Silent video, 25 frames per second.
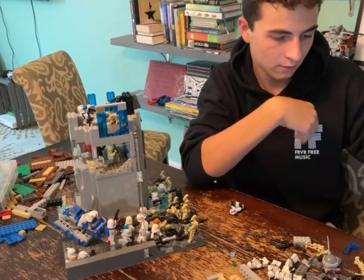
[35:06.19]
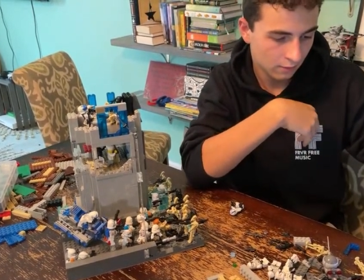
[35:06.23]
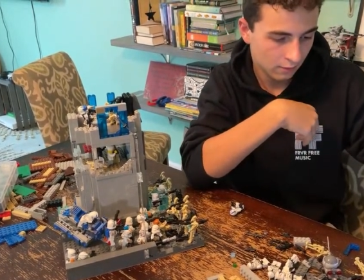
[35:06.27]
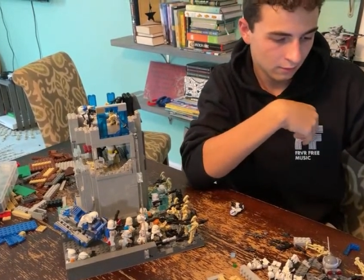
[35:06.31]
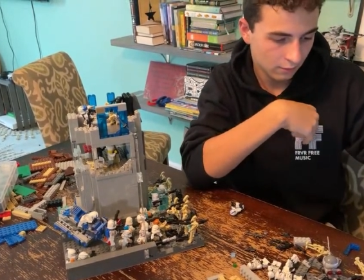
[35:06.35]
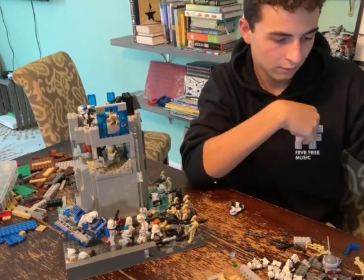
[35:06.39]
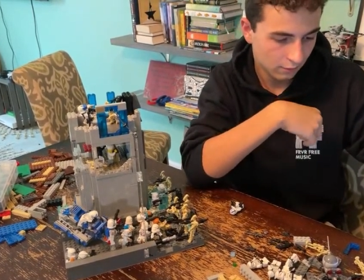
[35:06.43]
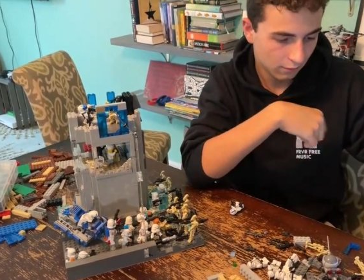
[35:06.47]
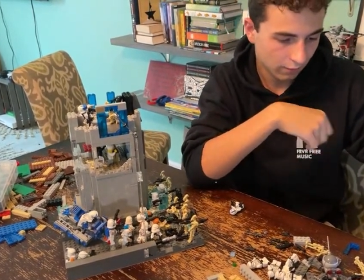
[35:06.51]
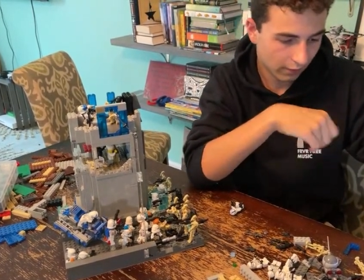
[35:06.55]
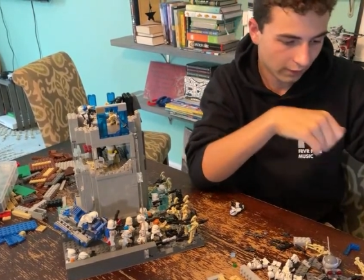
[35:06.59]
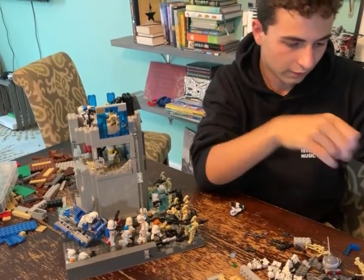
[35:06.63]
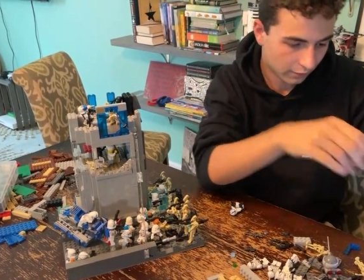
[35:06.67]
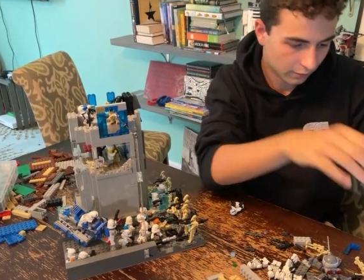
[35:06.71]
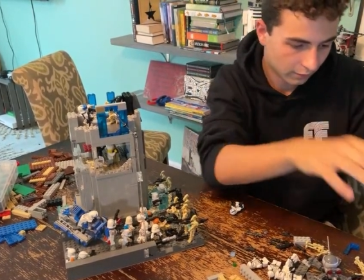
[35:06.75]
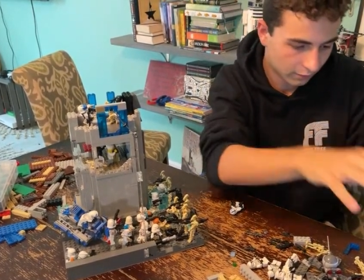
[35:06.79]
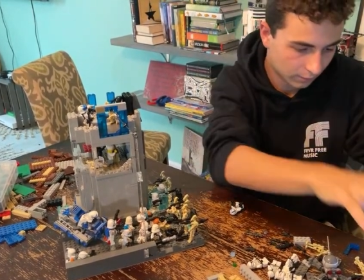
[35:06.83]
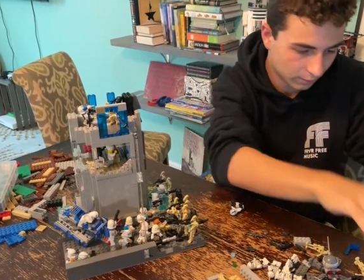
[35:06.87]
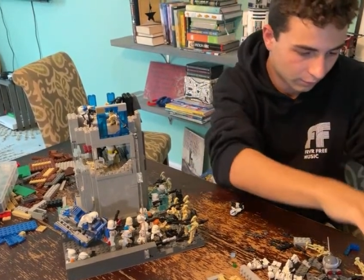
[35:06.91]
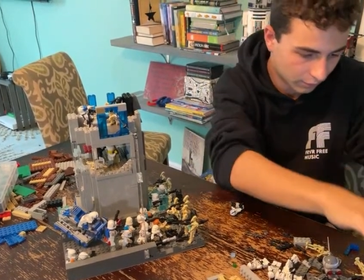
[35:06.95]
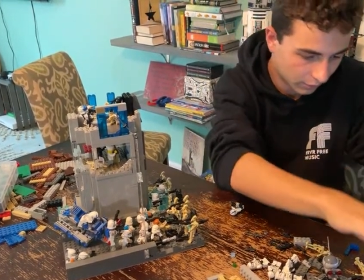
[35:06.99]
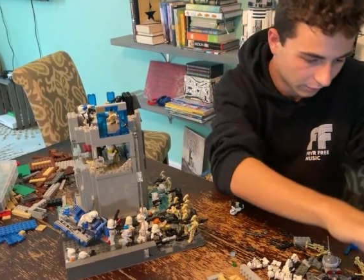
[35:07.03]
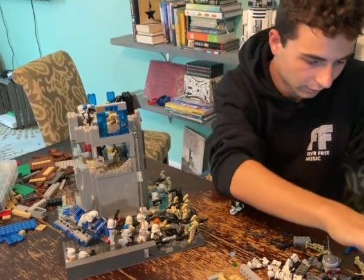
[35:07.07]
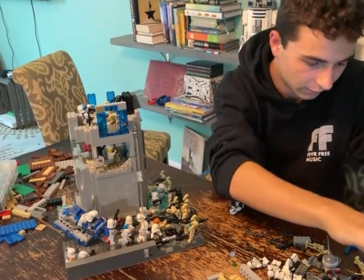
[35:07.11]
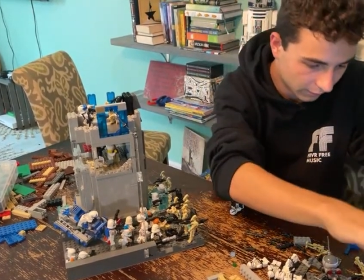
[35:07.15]
So that's
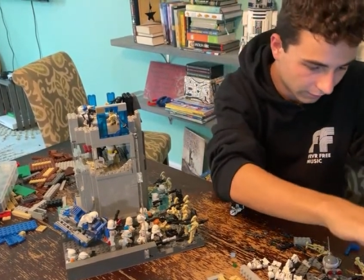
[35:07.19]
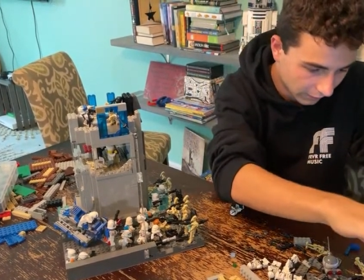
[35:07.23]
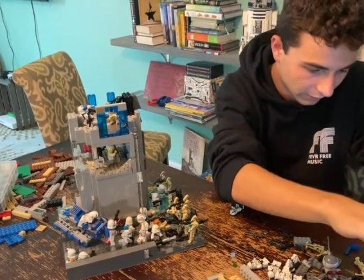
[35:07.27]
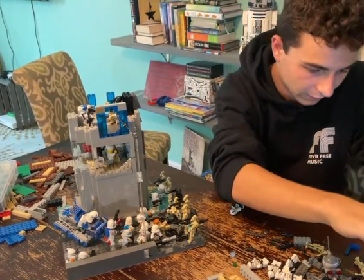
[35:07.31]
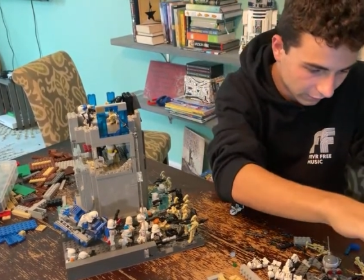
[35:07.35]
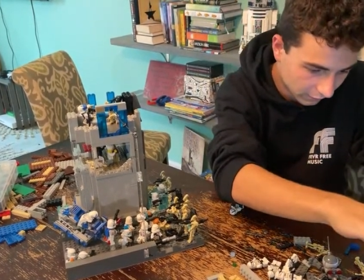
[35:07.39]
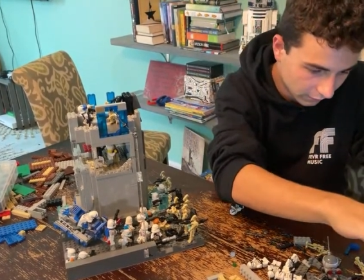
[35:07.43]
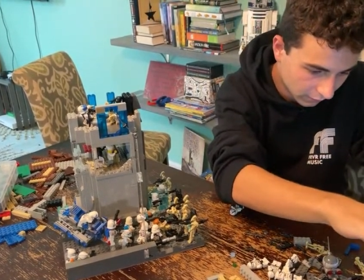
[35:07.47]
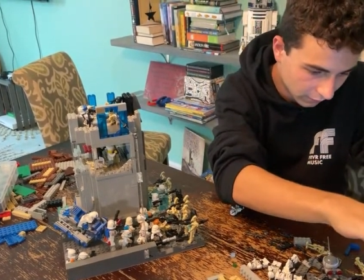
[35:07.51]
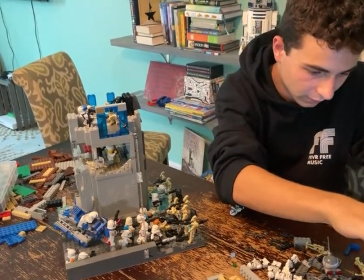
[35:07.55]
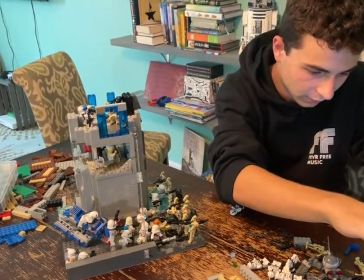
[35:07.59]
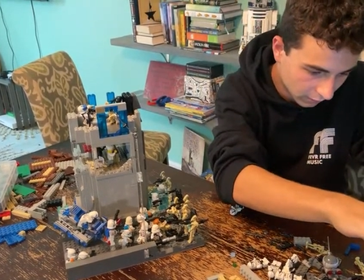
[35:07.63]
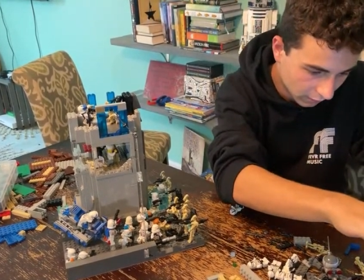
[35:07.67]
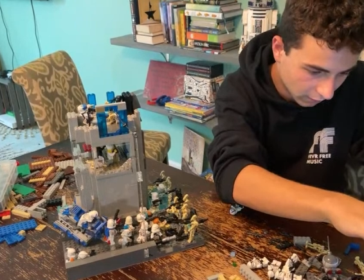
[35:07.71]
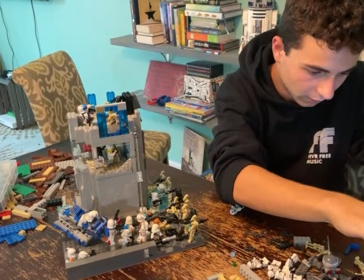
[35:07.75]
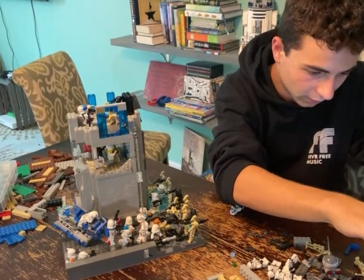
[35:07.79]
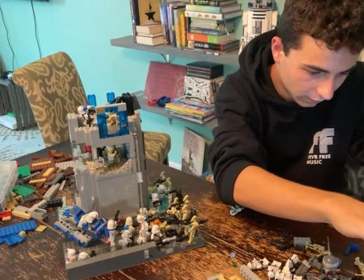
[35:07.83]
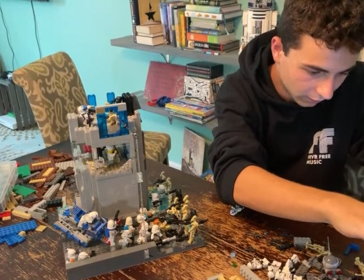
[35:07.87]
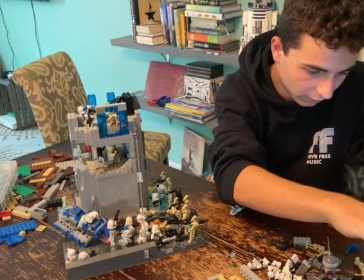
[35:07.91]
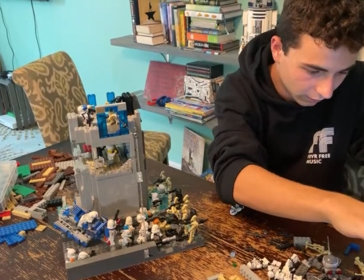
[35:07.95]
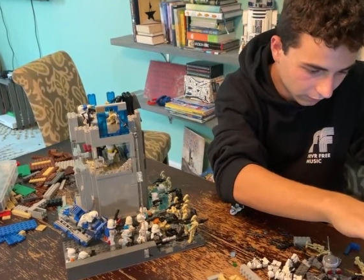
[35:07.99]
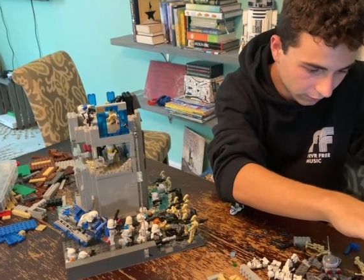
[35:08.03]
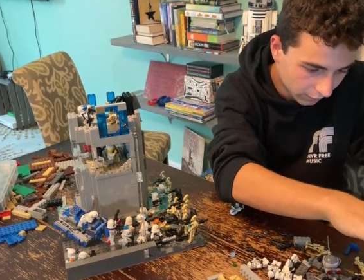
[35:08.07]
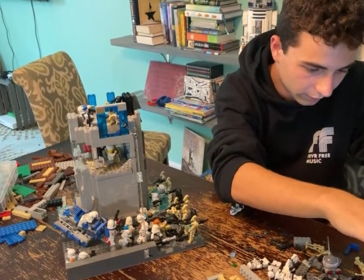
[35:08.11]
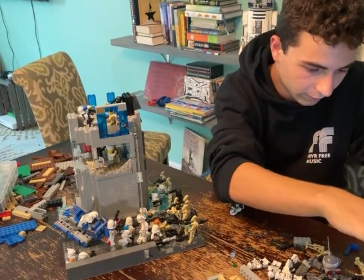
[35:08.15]
pretty fast. Are
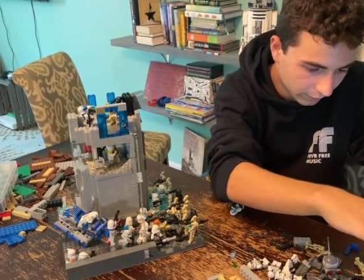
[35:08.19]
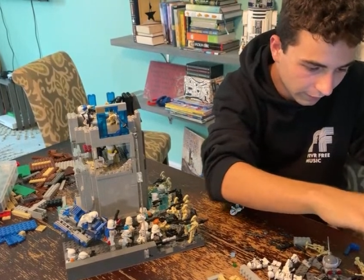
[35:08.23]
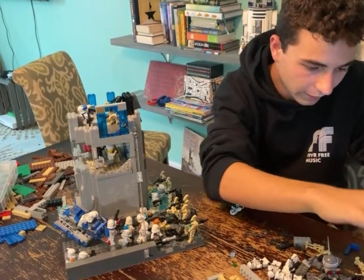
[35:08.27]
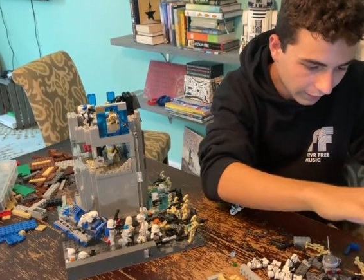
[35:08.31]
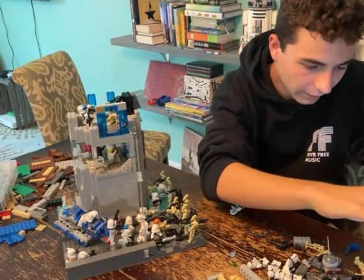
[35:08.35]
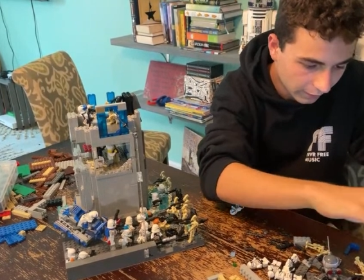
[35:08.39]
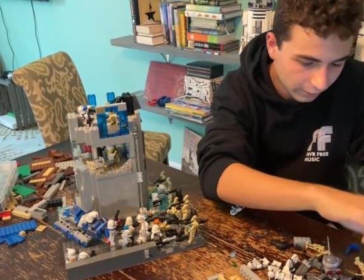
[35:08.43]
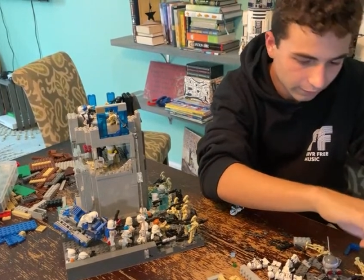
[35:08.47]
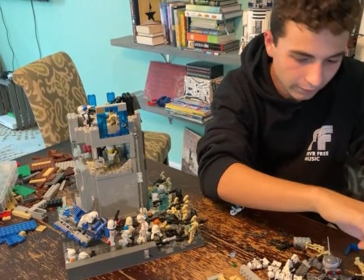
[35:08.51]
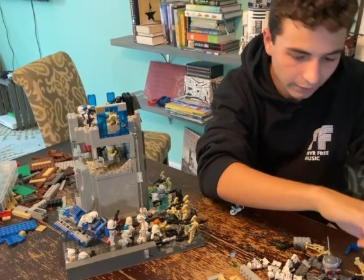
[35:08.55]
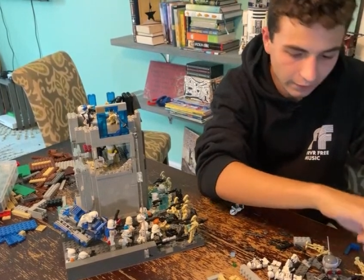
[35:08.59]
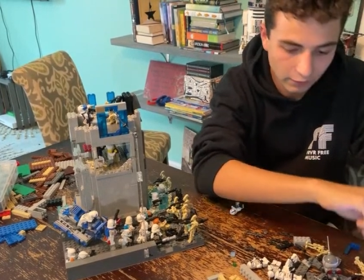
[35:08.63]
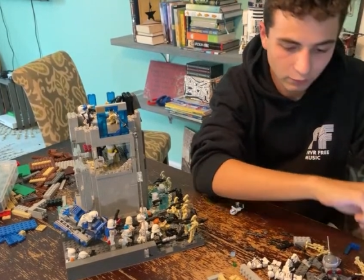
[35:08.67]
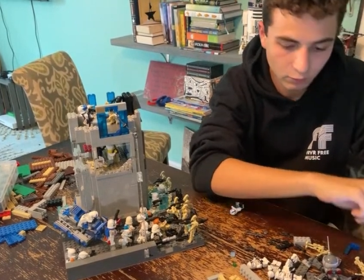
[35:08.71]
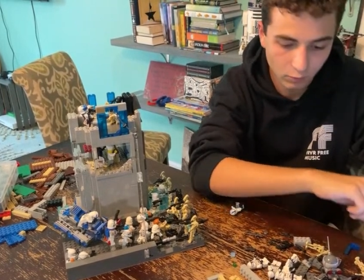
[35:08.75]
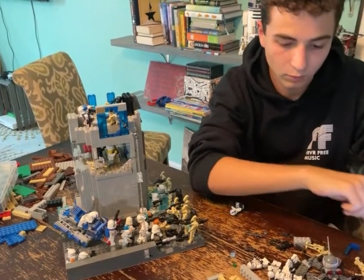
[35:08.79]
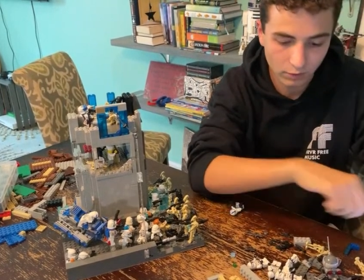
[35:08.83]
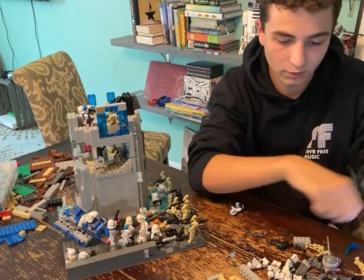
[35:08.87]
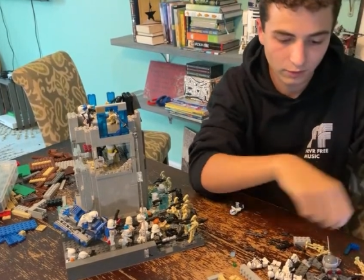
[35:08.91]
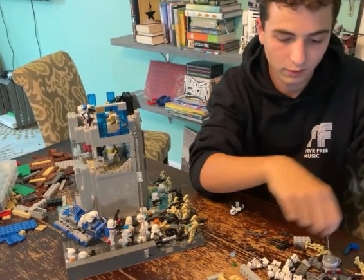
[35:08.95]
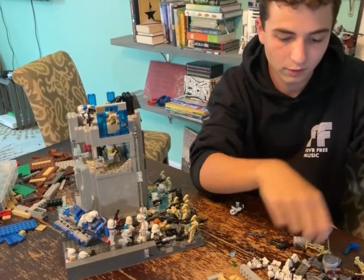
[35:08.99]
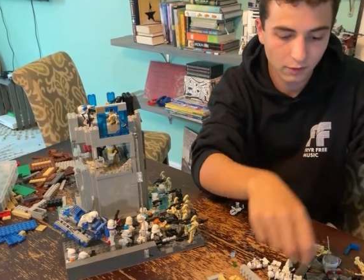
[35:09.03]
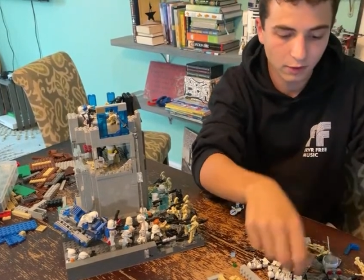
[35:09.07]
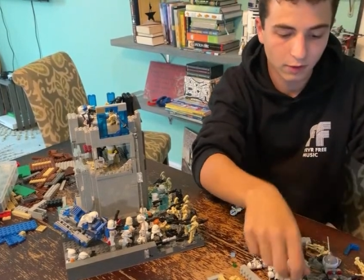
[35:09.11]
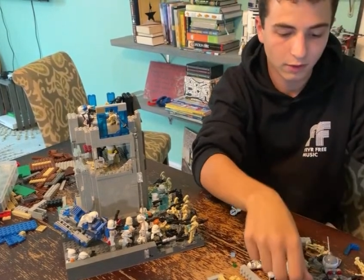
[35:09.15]
those fake Phase 1
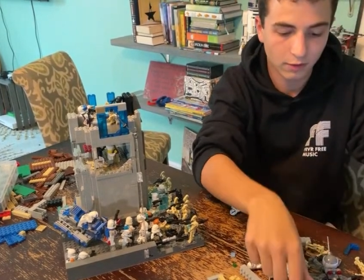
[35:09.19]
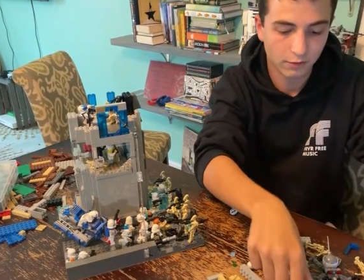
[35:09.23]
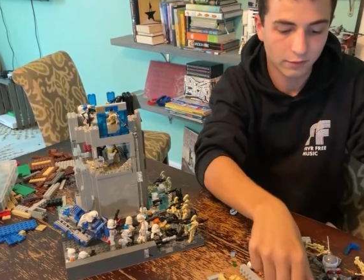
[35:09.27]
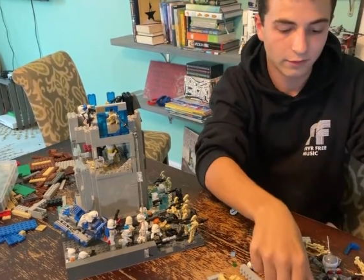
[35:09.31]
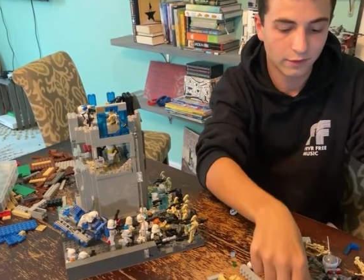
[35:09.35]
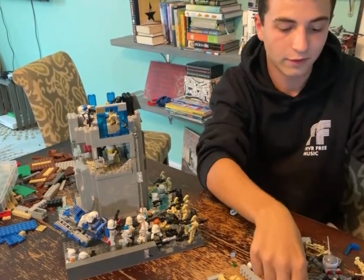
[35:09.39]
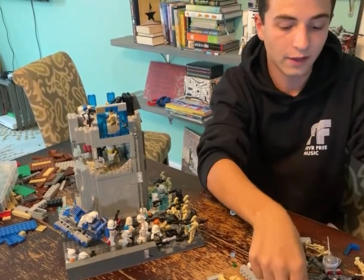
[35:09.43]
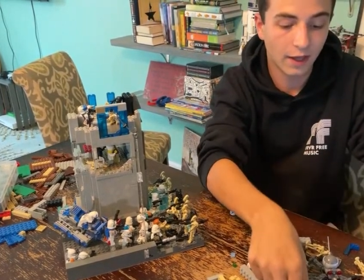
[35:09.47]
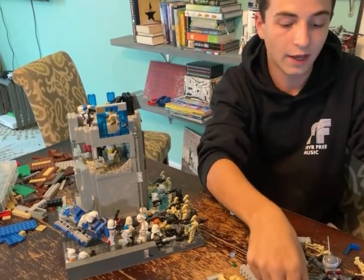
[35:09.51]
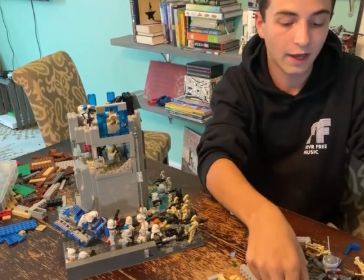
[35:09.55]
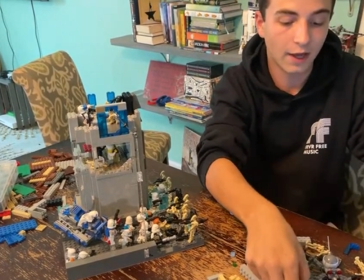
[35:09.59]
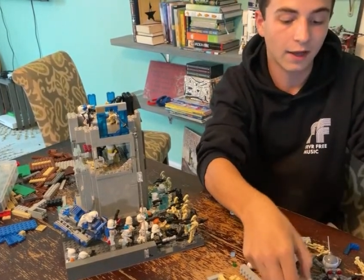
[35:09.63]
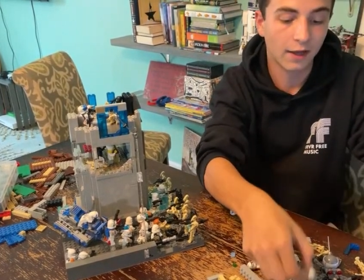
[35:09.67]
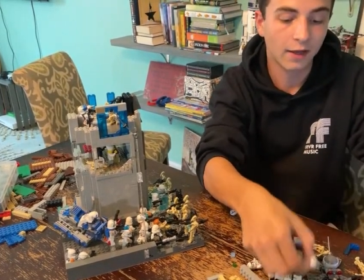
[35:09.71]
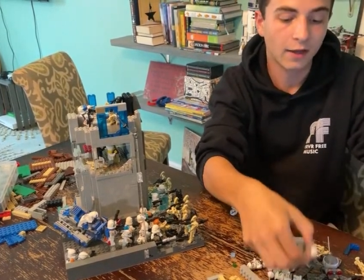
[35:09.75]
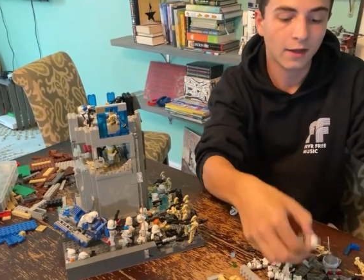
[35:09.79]
clones? Yeah.